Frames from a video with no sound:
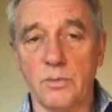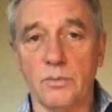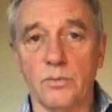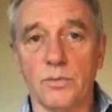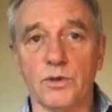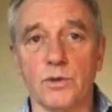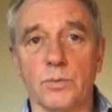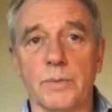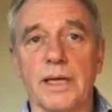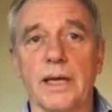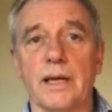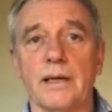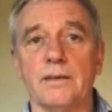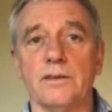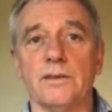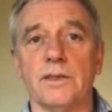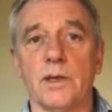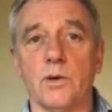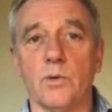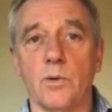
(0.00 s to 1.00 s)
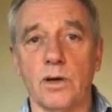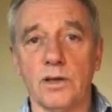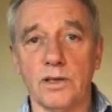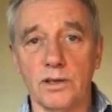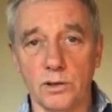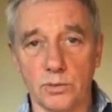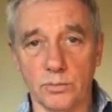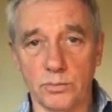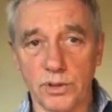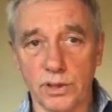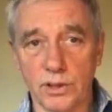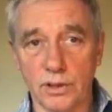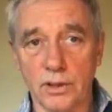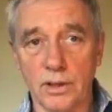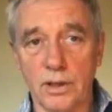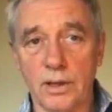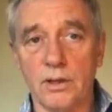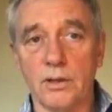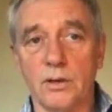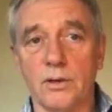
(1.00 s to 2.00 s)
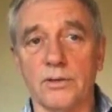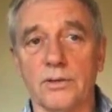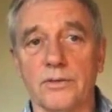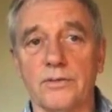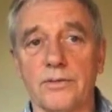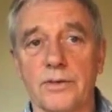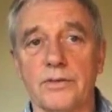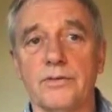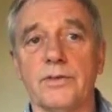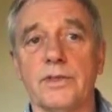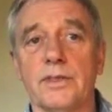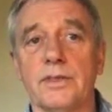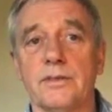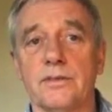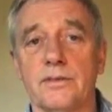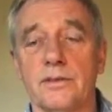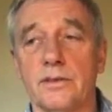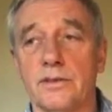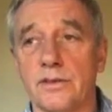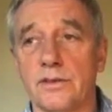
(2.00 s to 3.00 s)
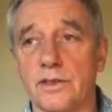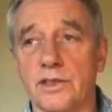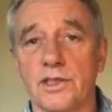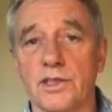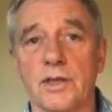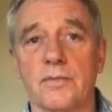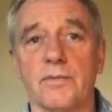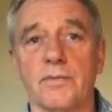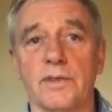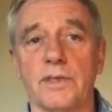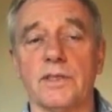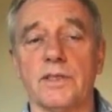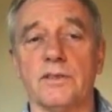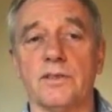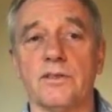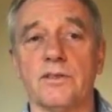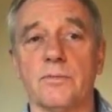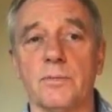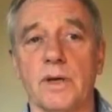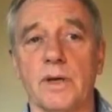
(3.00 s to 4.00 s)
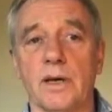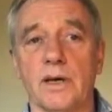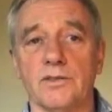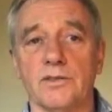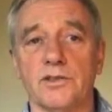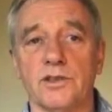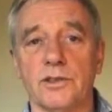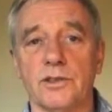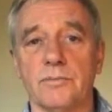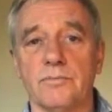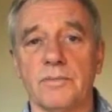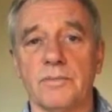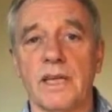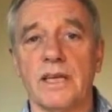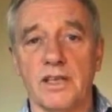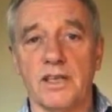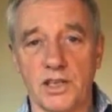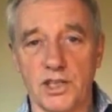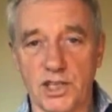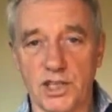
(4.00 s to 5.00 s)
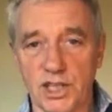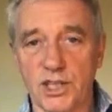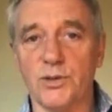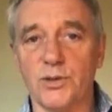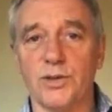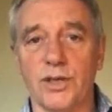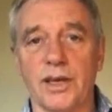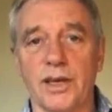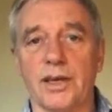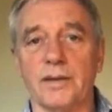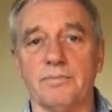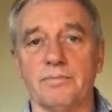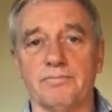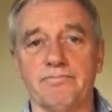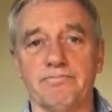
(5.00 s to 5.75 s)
which will be held in Kuala Lumpur on the 15th to the 17th of March. See you there.